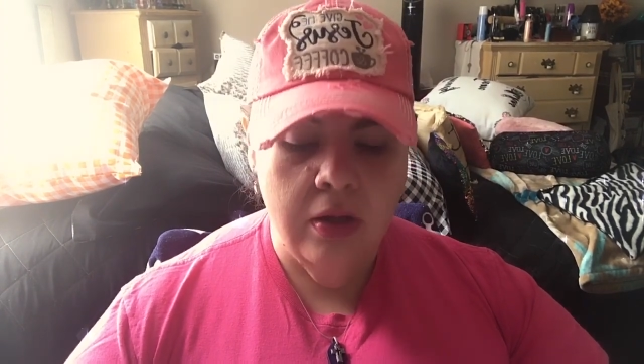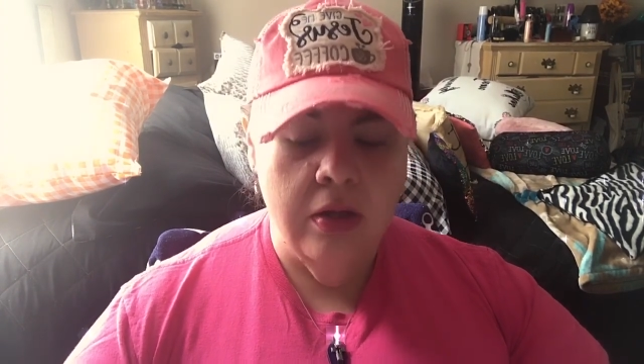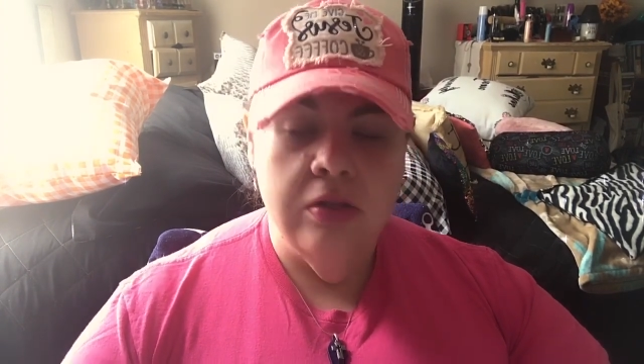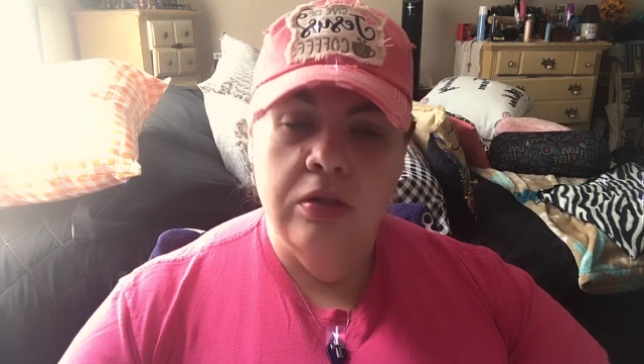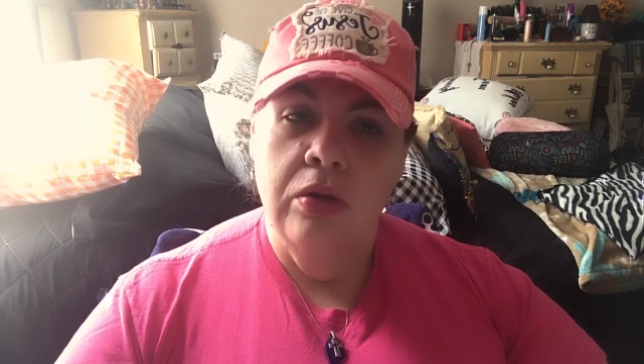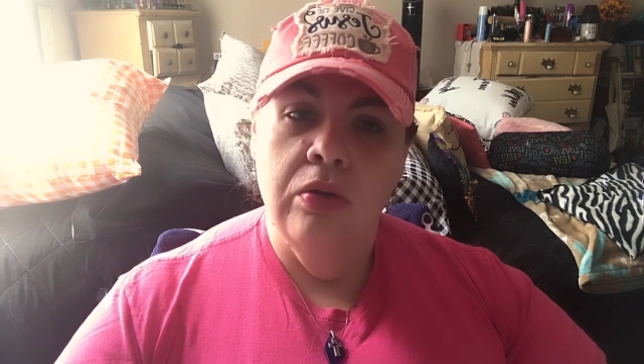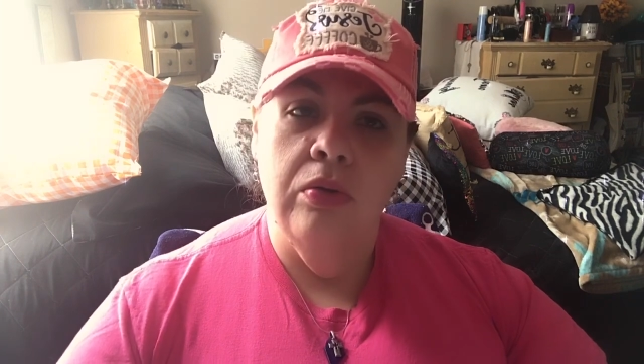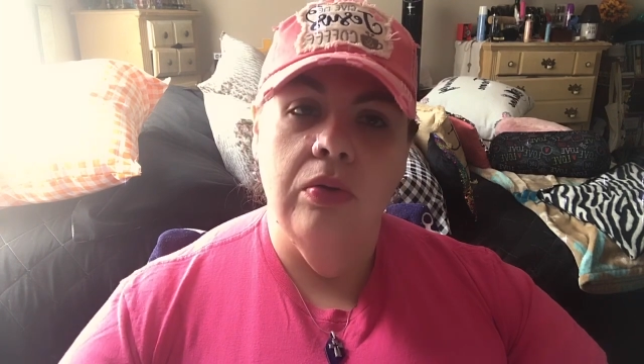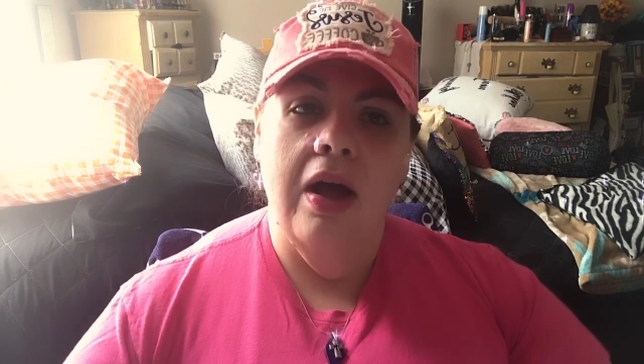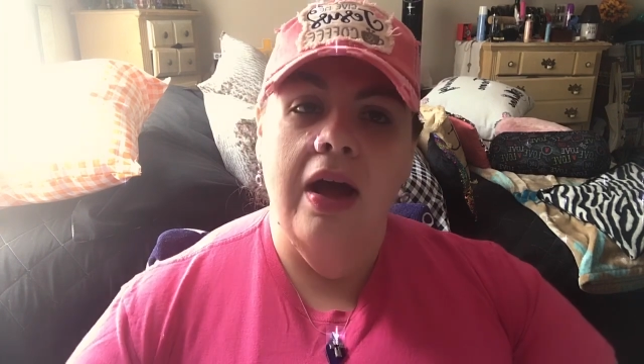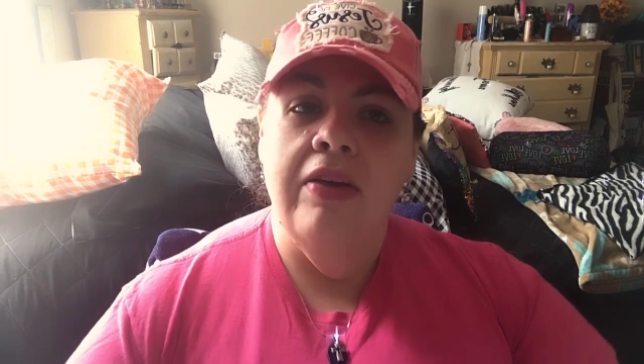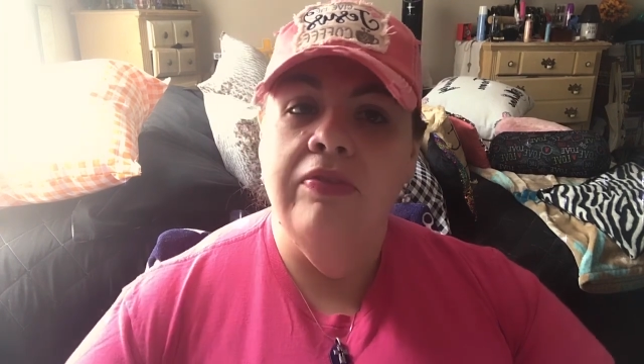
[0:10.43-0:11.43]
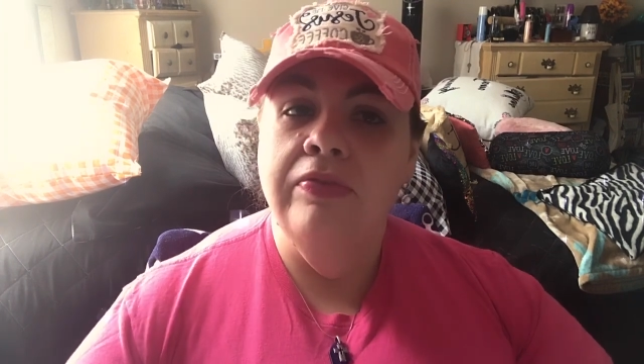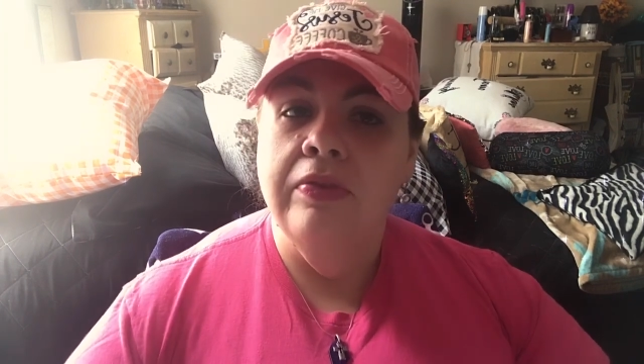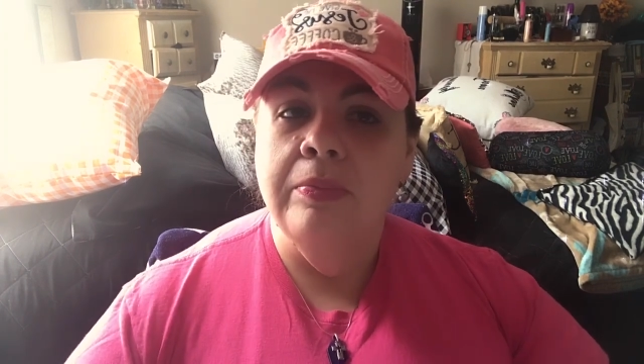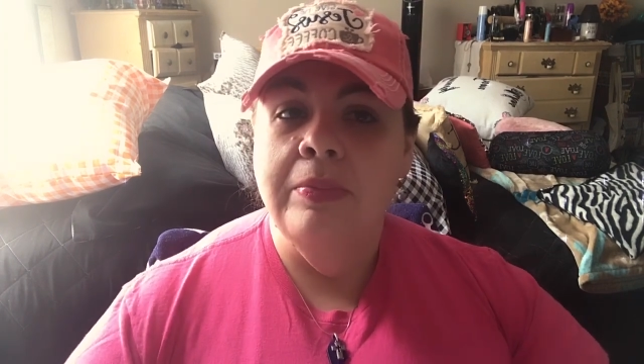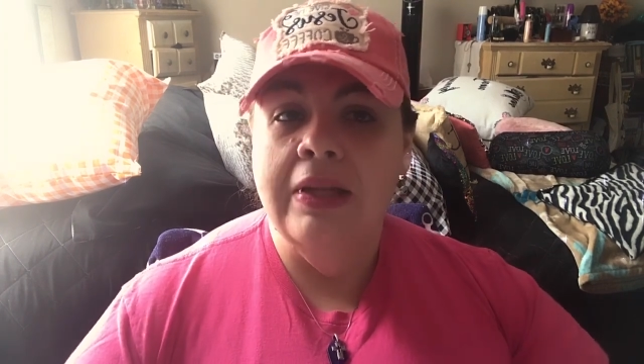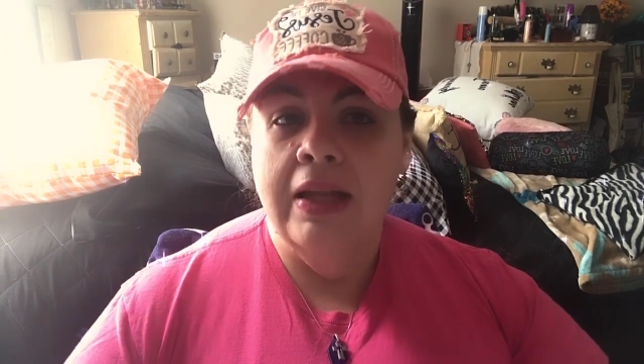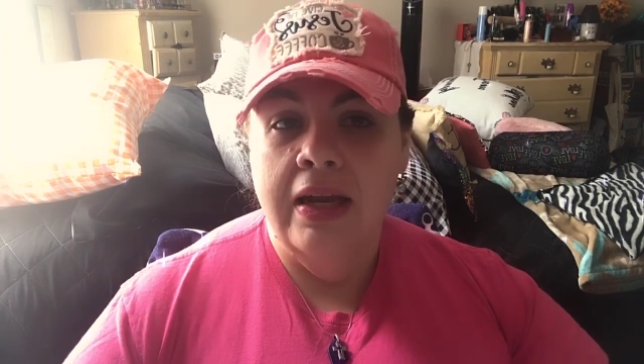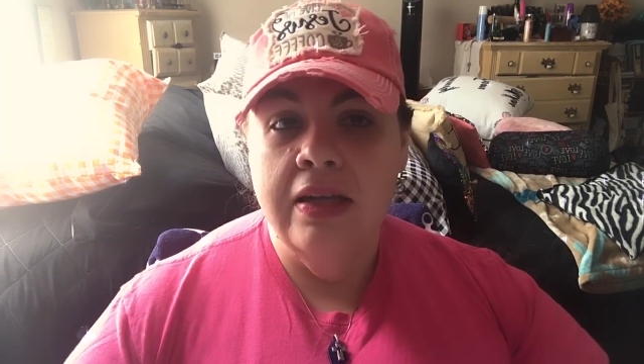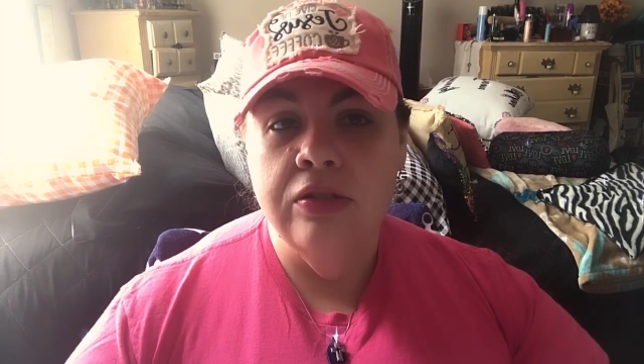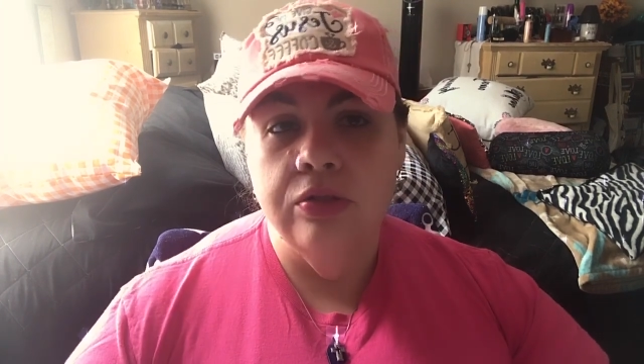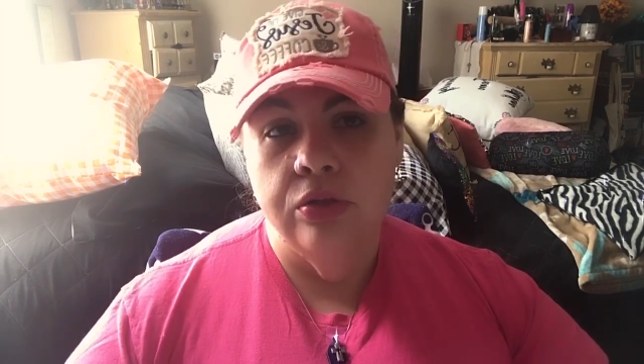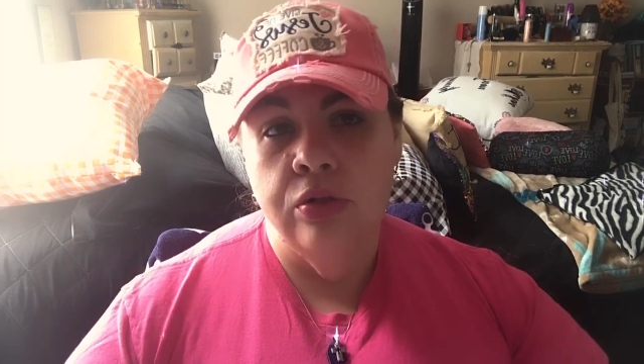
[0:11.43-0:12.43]
So I've been
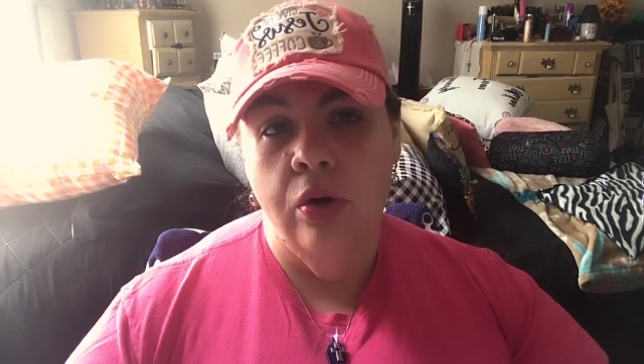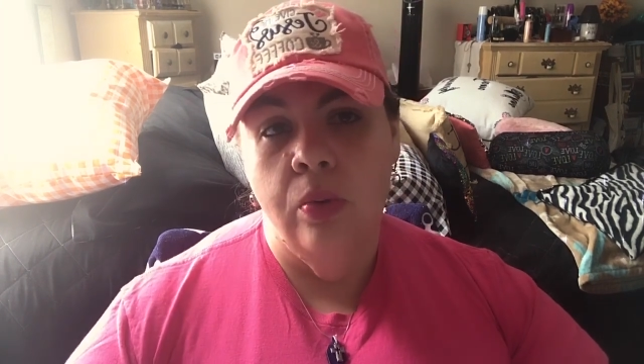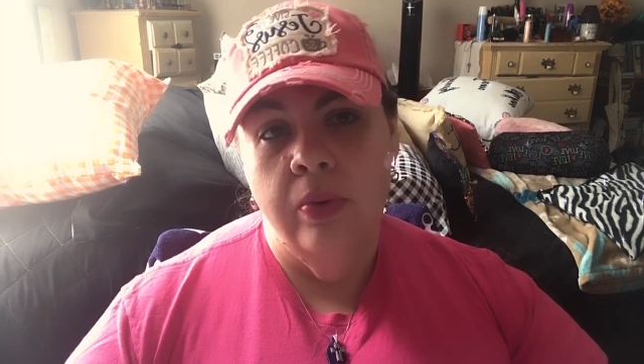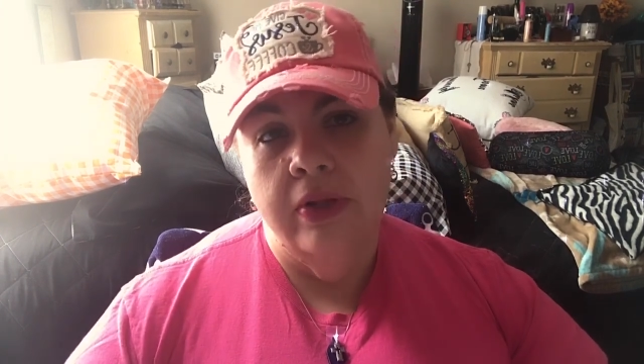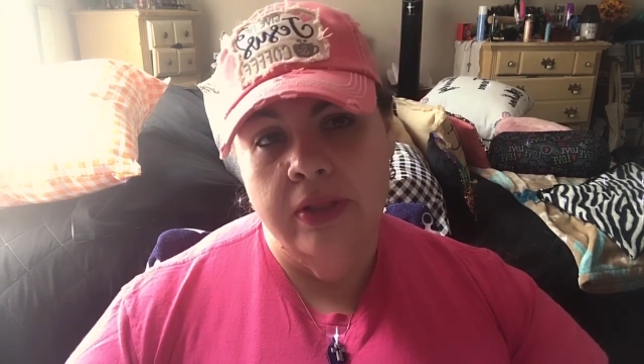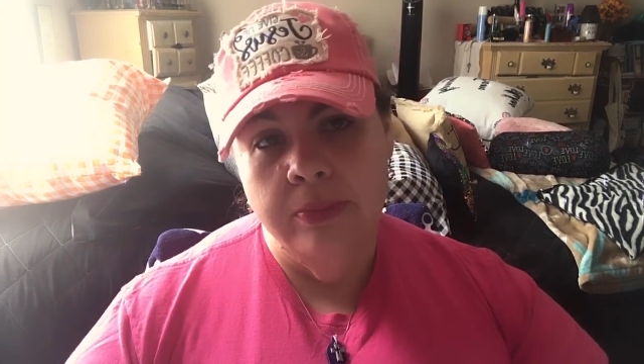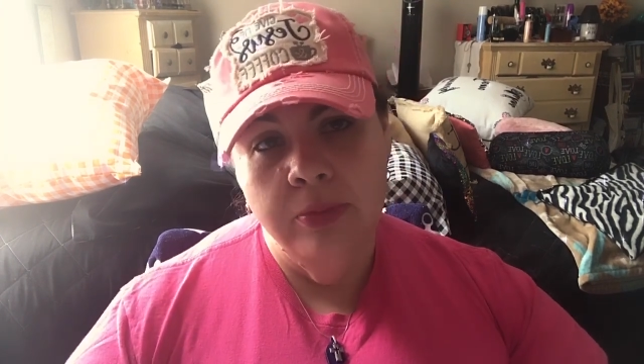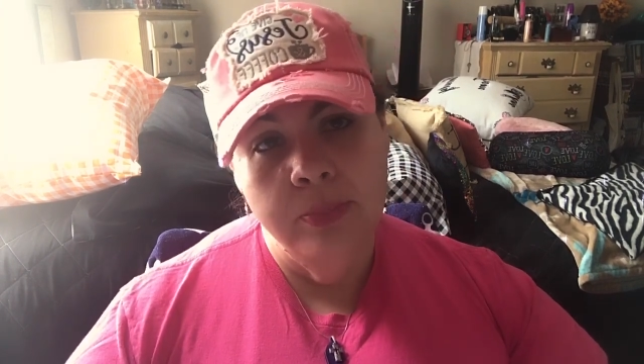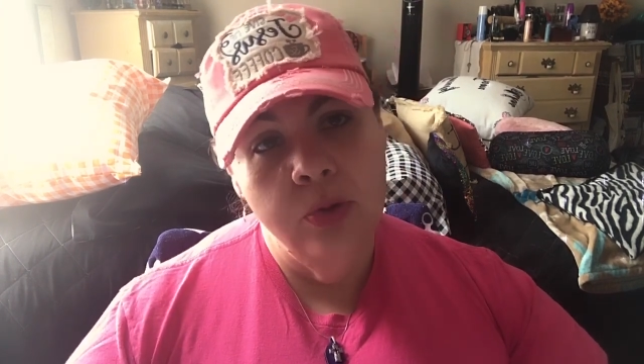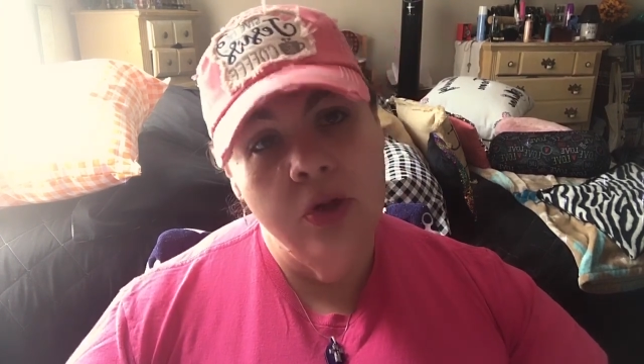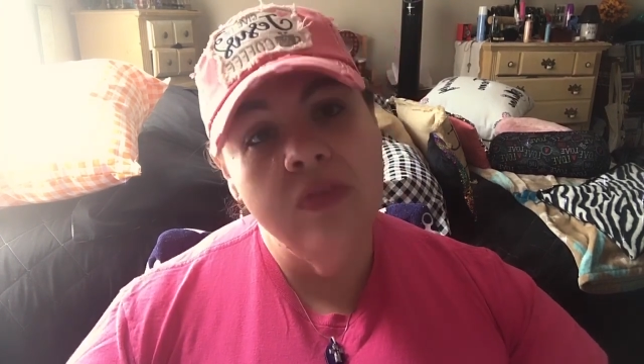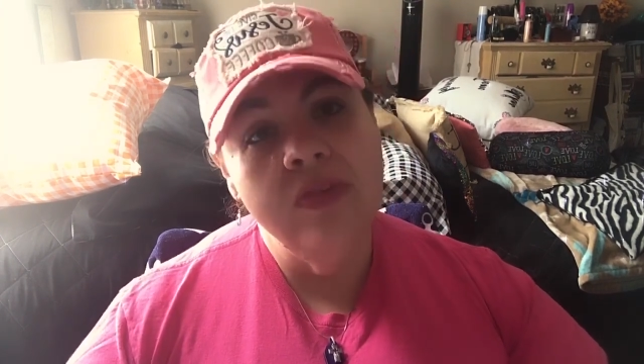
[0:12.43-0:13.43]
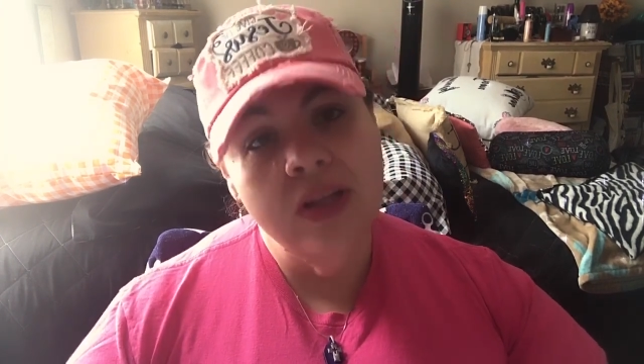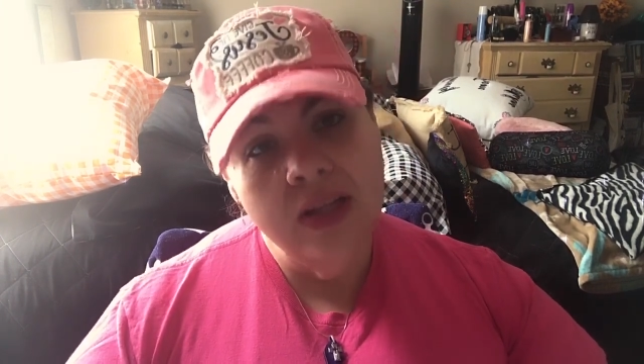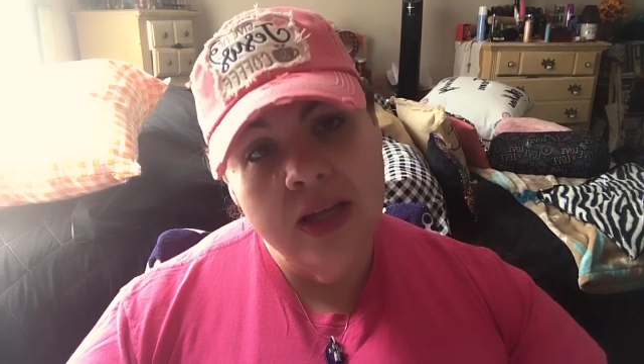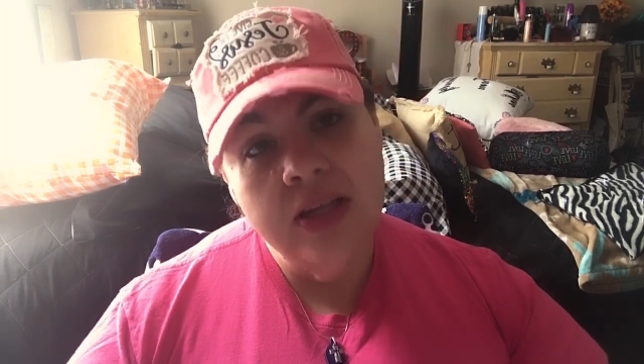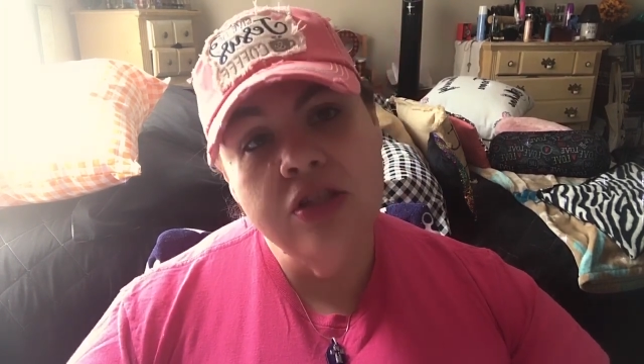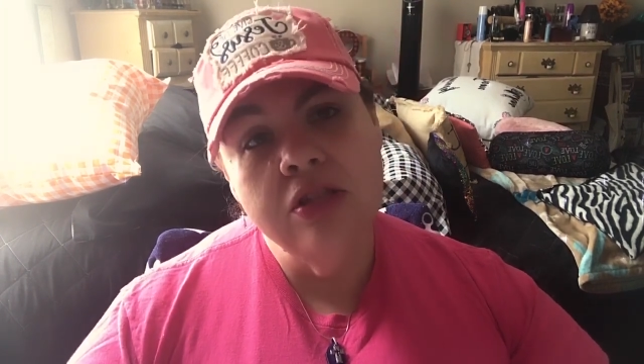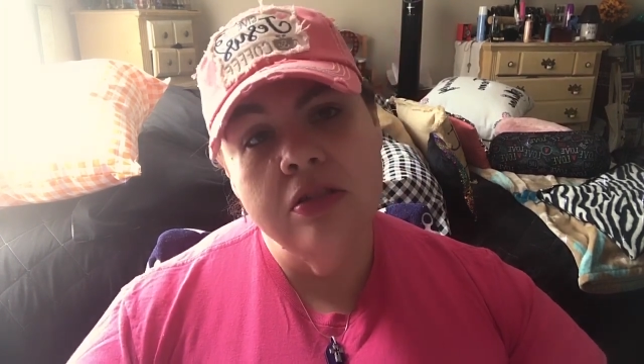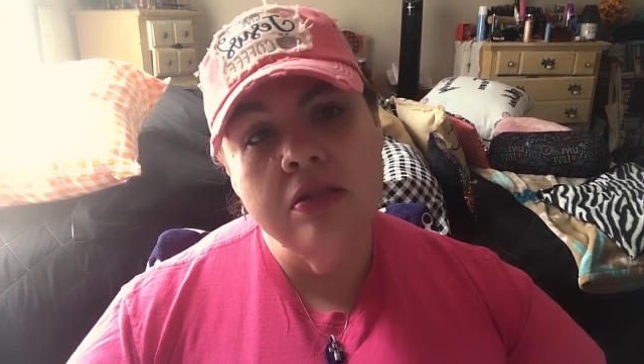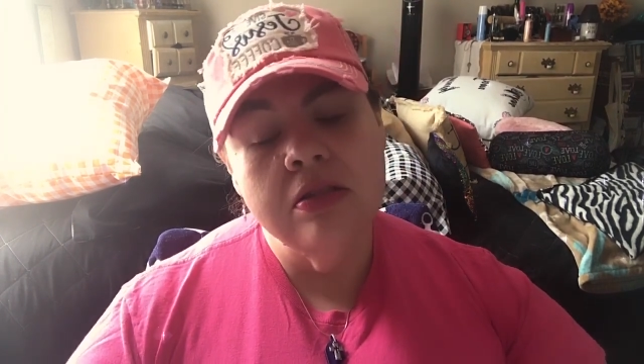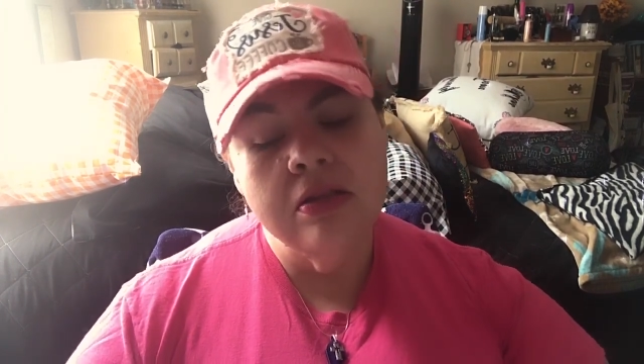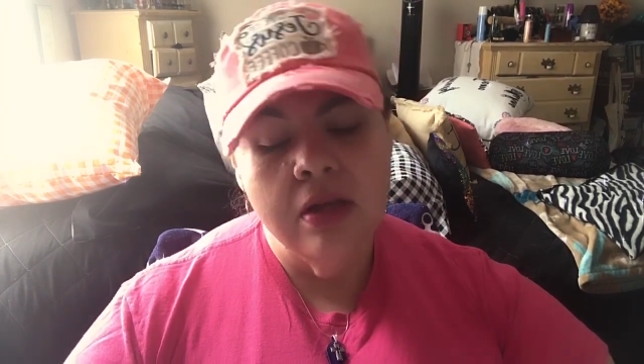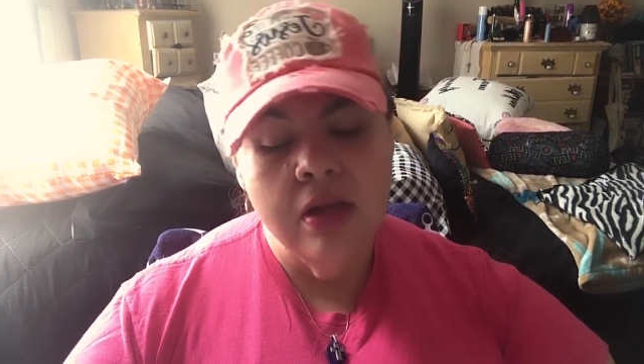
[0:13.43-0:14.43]
led to start with the book of Galatians.